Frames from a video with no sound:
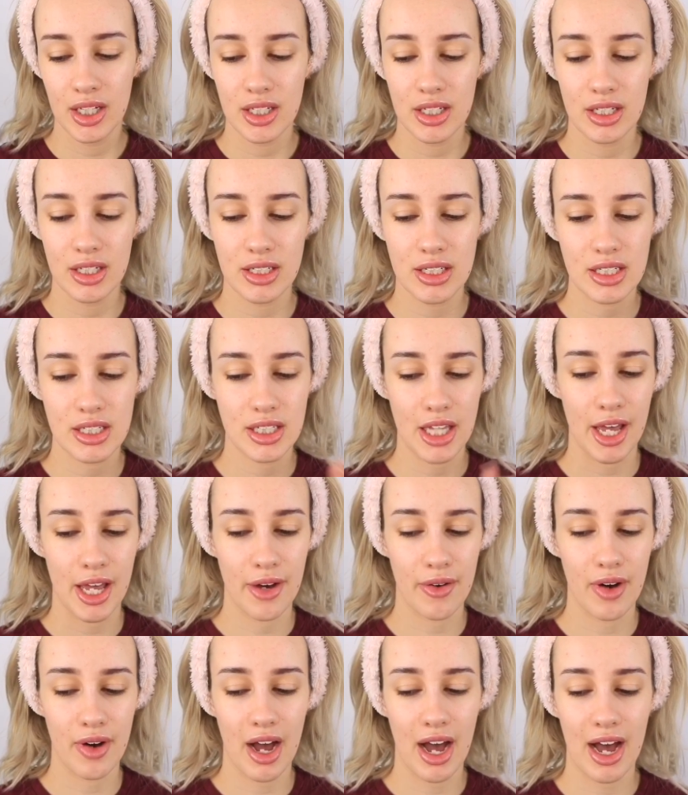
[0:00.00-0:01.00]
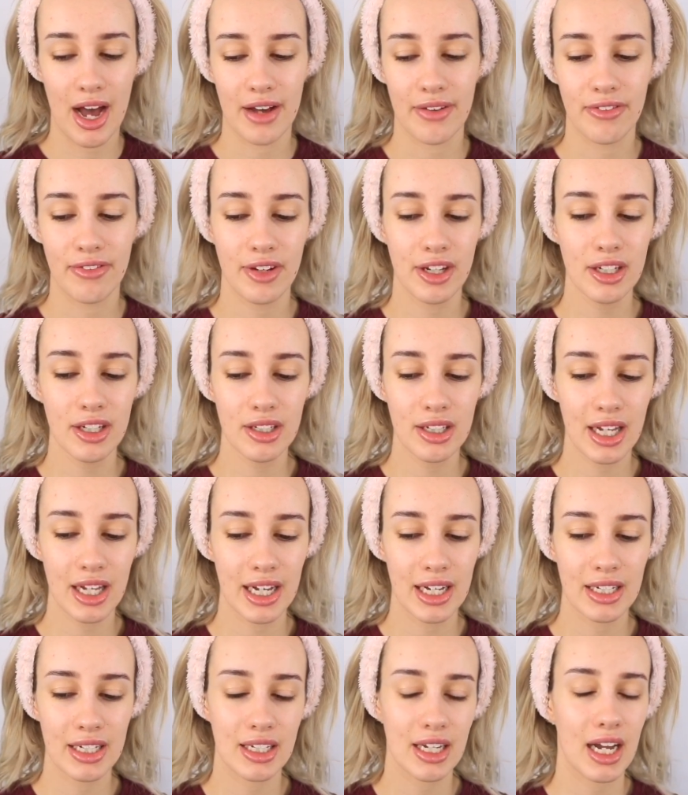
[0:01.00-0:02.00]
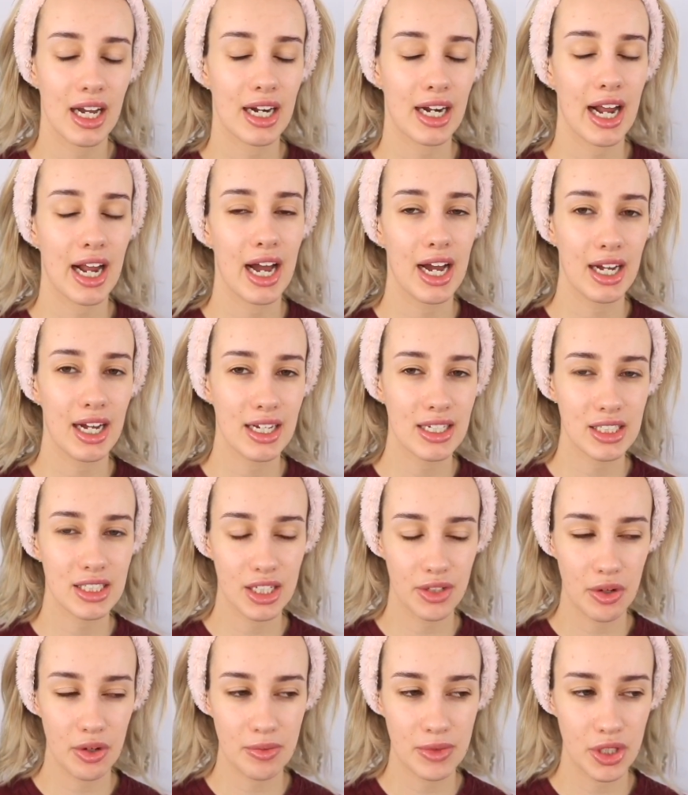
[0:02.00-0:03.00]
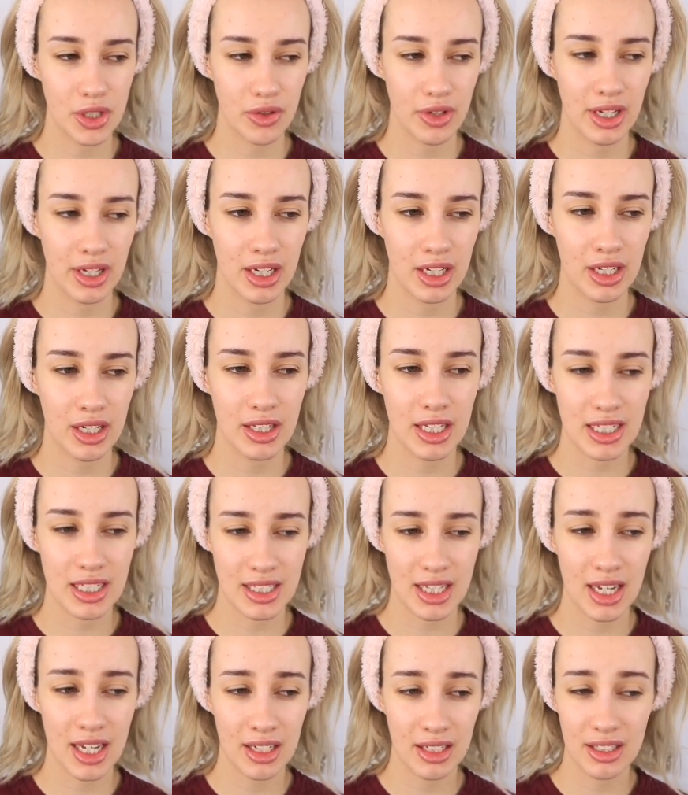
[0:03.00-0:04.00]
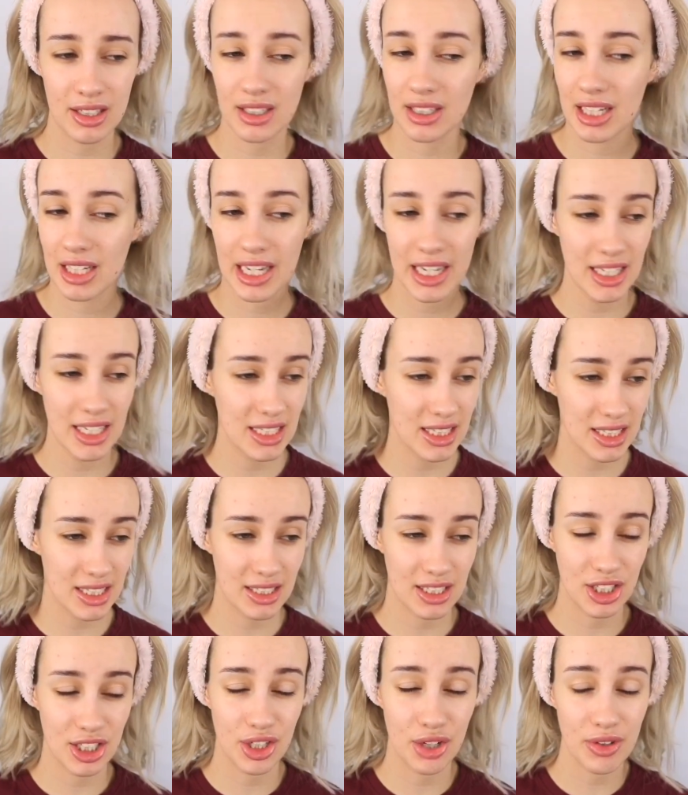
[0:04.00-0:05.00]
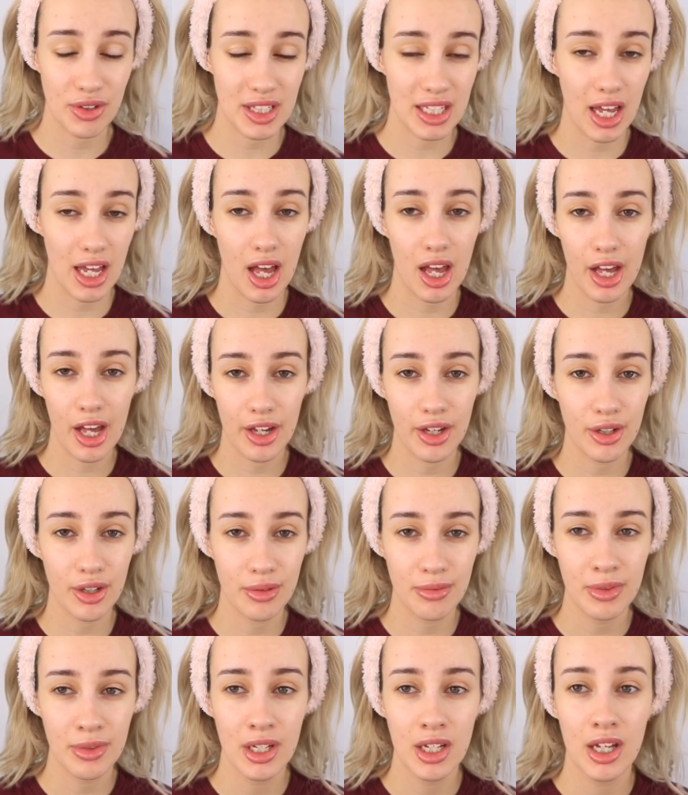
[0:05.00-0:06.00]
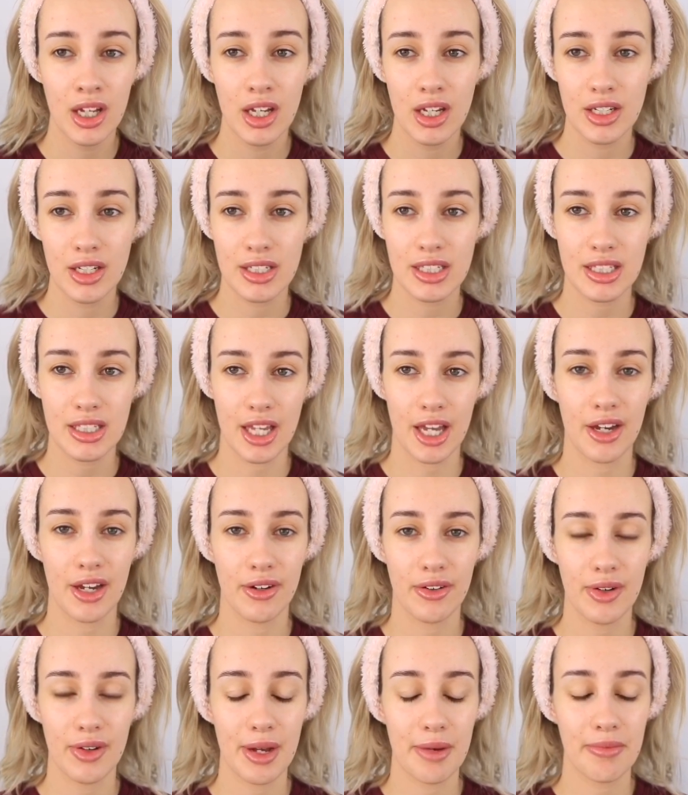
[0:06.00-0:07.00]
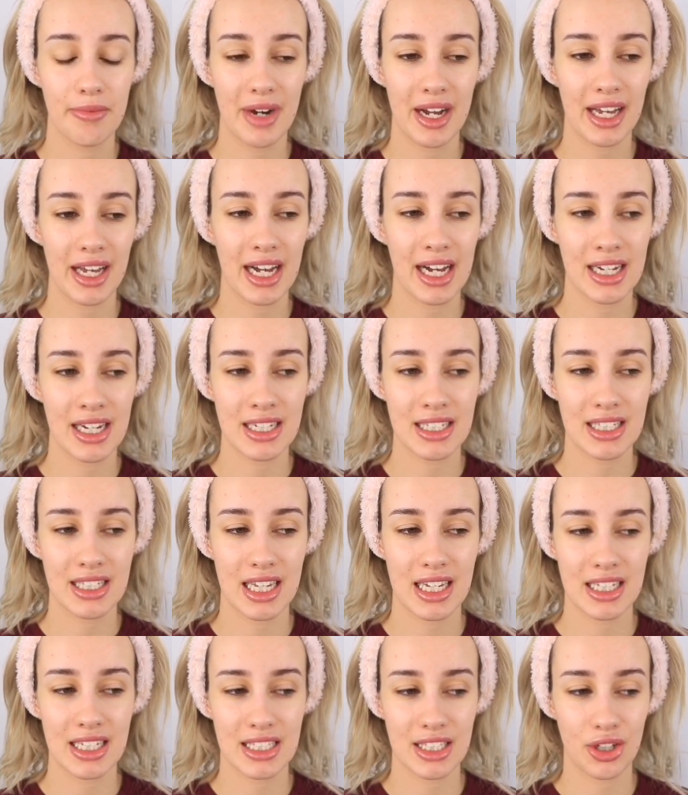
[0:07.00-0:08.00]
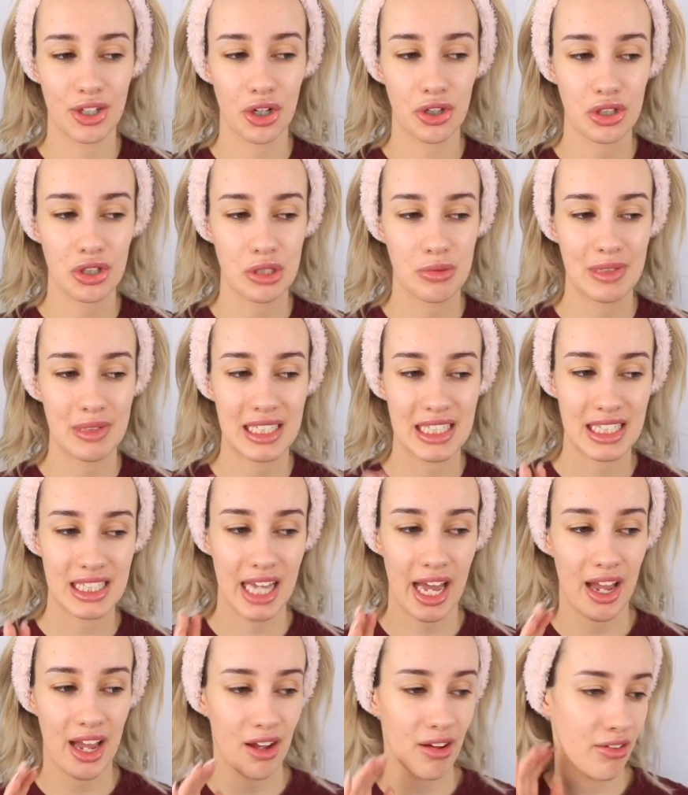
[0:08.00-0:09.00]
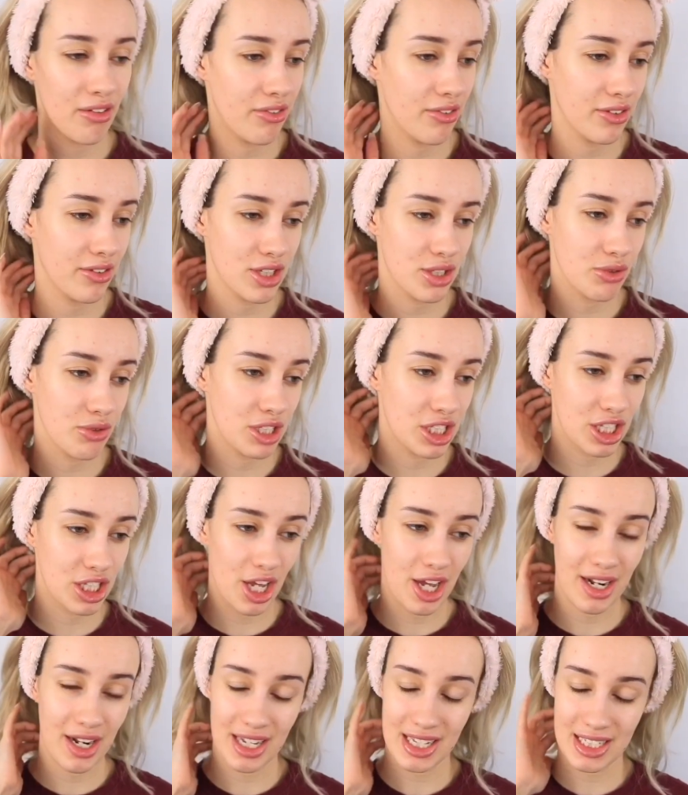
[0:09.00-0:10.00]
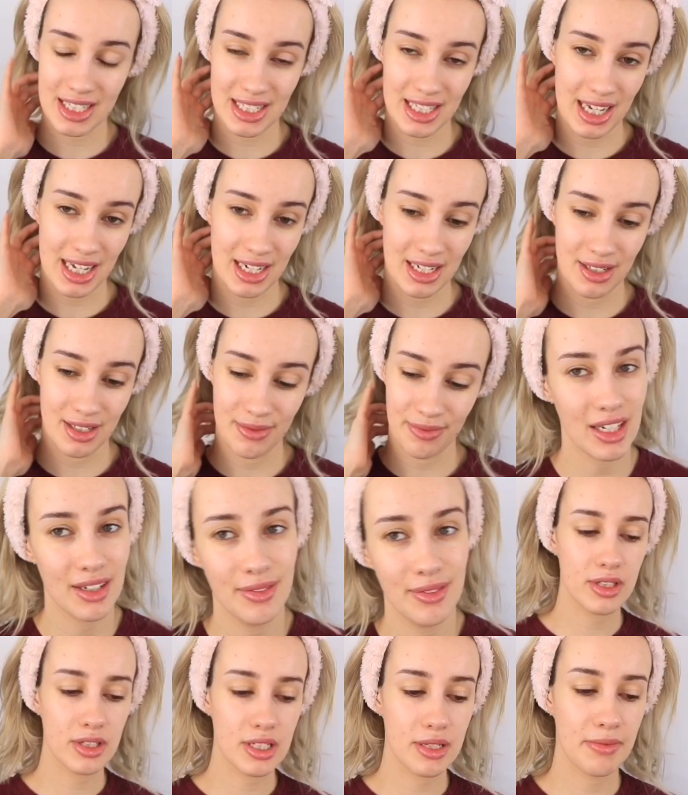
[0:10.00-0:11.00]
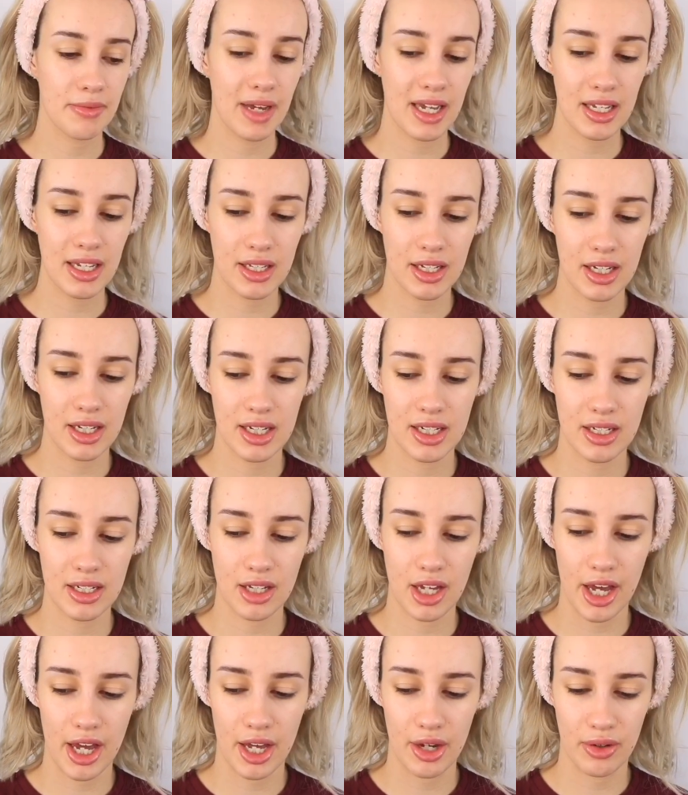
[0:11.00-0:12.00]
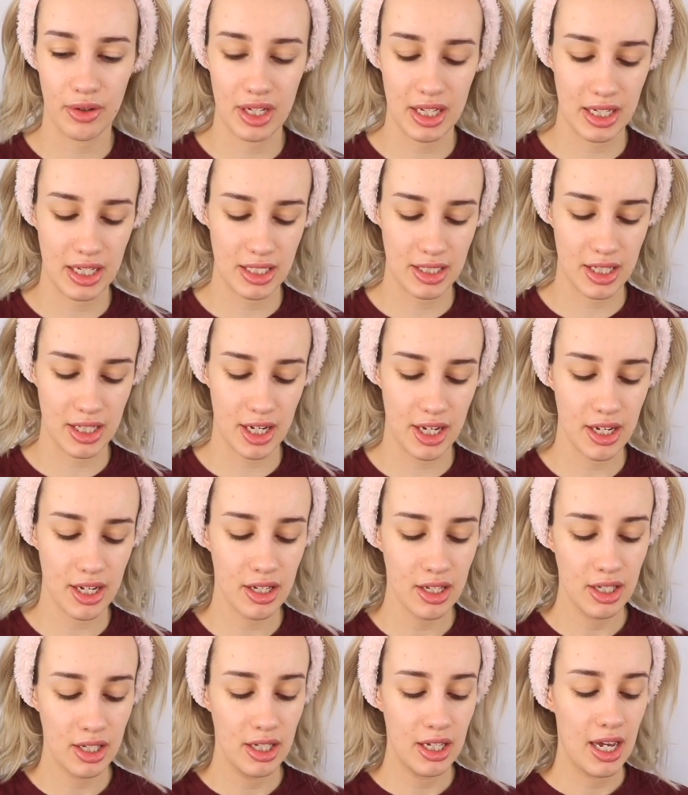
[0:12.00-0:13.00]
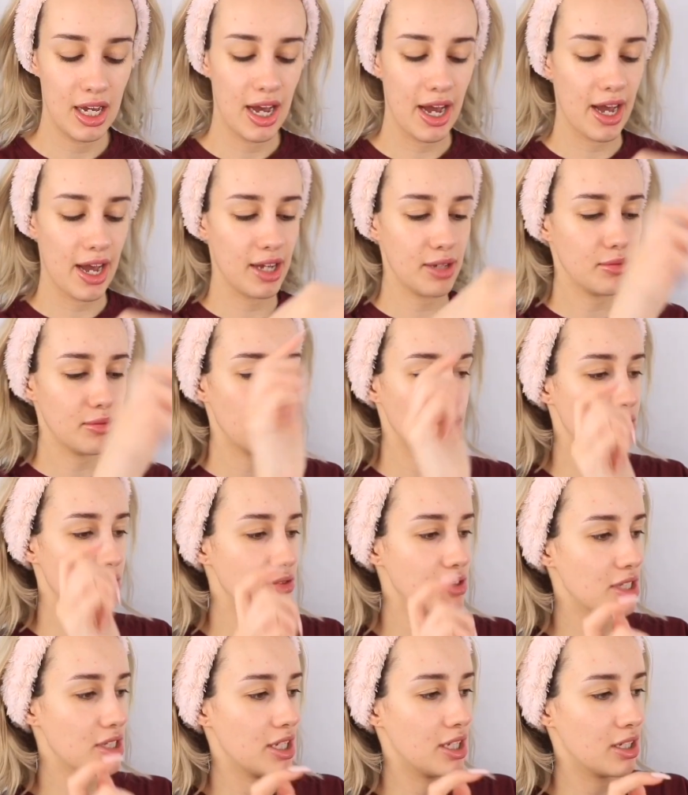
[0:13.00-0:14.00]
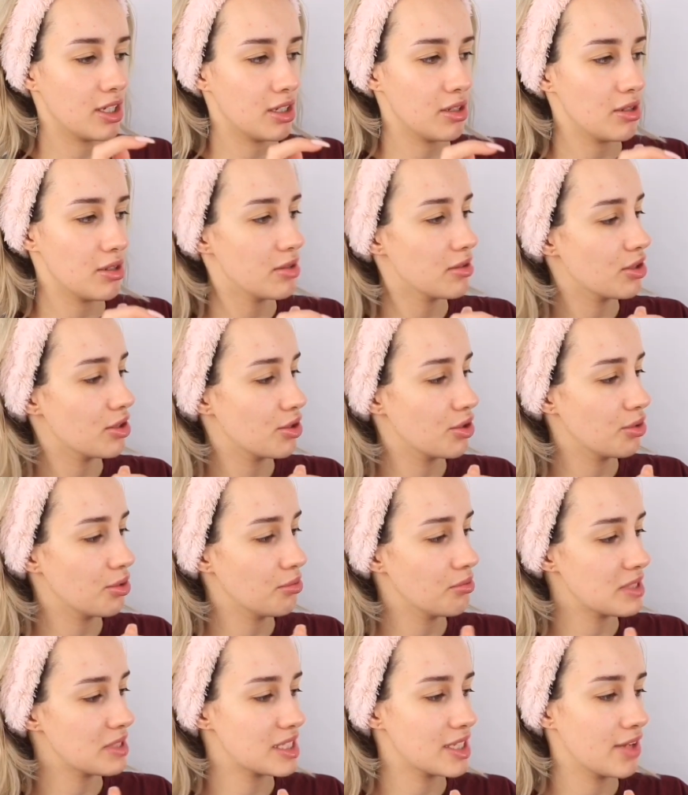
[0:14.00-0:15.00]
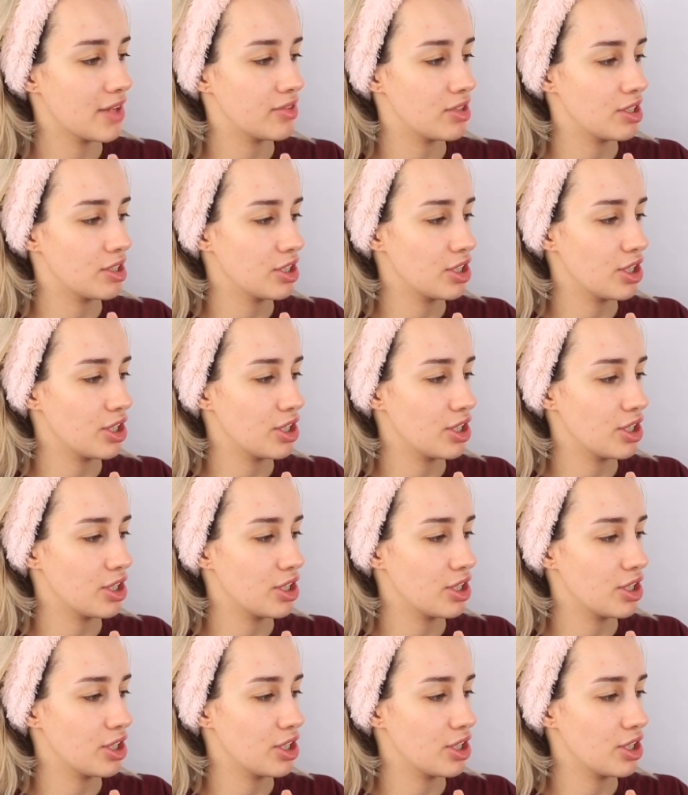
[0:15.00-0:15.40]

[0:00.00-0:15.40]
So I feel like I kind of know what I'm doing. They sell kits to do this at home. So in my eyes, it's got to be safe to a certain extent. To make it go easier, I'm using the number 7